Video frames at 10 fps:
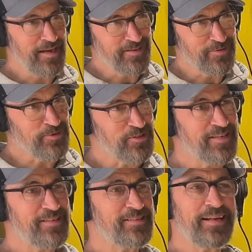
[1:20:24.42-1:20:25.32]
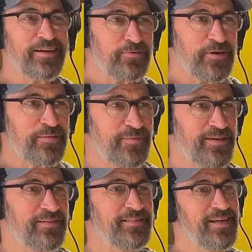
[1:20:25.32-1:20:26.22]
Lake. No shit. I said, I grew up there.
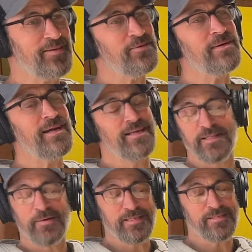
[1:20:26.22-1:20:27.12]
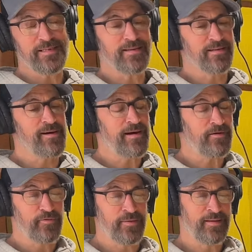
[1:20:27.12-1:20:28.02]
And he's like, no way. And then we just hit it
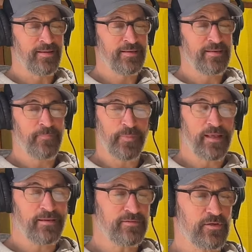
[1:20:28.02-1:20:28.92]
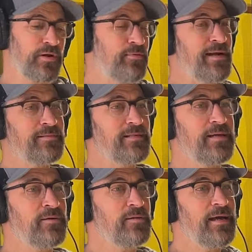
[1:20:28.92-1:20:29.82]
off. And, and so we went out to
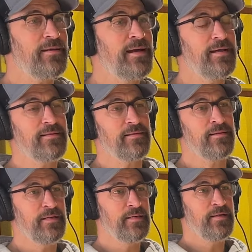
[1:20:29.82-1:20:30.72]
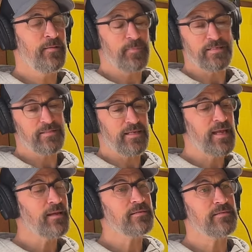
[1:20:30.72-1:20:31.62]
dinner that night. And I said,
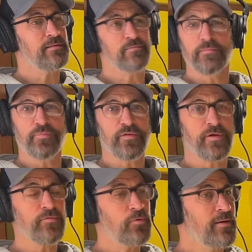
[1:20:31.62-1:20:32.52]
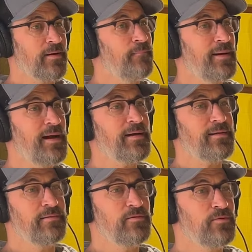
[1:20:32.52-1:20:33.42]
hey, I said, Do you ever want to come back
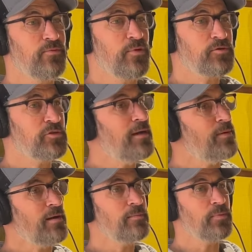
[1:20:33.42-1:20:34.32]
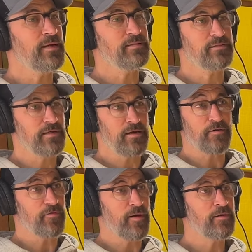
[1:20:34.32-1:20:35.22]
and do a workshop at our place, at our
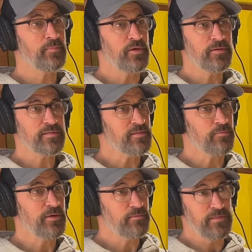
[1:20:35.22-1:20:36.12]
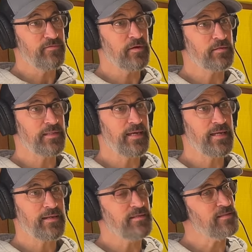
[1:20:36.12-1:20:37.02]
farm, you know, I said, we'd live on a
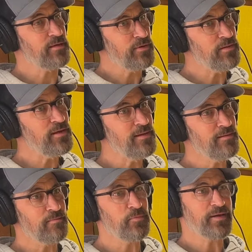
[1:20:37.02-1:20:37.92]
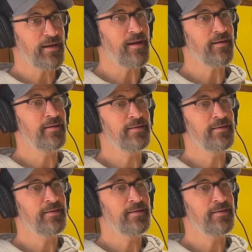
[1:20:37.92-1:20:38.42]
lake. And he's like, really? I'm like, yeah.